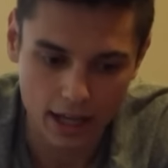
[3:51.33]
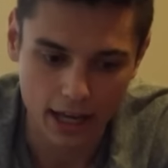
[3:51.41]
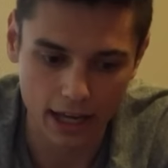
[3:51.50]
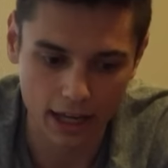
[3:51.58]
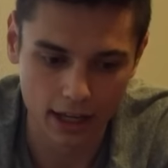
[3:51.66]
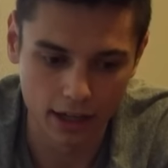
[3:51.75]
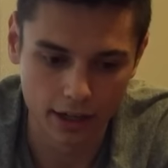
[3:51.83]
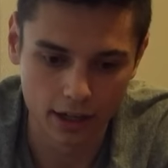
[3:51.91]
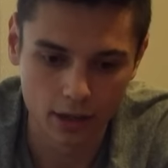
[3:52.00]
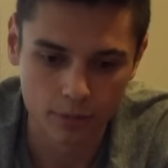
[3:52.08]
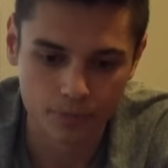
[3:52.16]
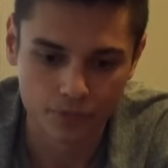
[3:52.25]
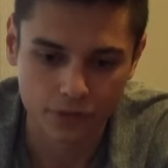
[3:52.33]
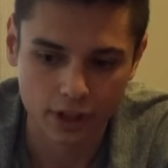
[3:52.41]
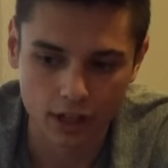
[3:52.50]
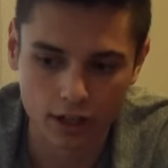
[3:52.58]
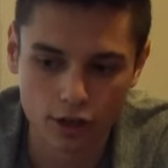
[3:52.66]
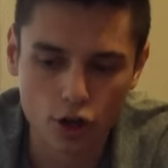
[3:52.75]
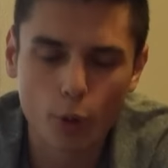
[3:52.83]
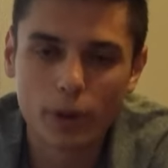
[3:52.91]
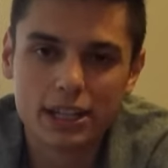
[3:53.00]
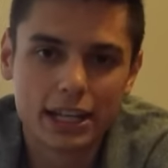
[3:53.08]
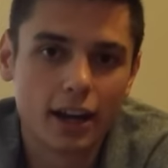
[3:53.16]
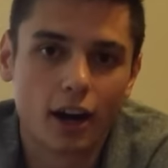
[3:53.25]
And no one
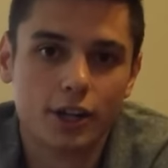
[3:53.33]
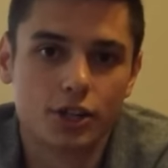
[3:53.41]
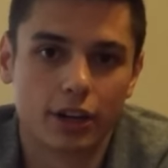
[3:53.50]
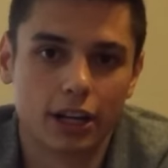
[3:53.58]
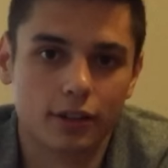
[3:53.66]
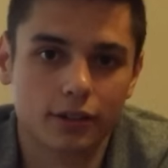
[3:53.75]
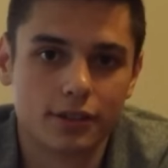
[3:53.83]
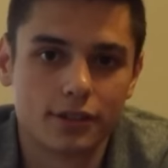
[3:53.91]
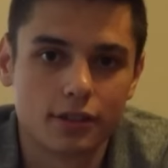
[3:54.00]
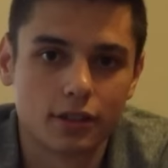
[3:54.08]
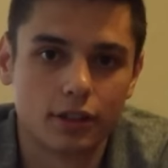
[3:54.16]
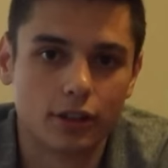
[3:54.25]
did 100-0s.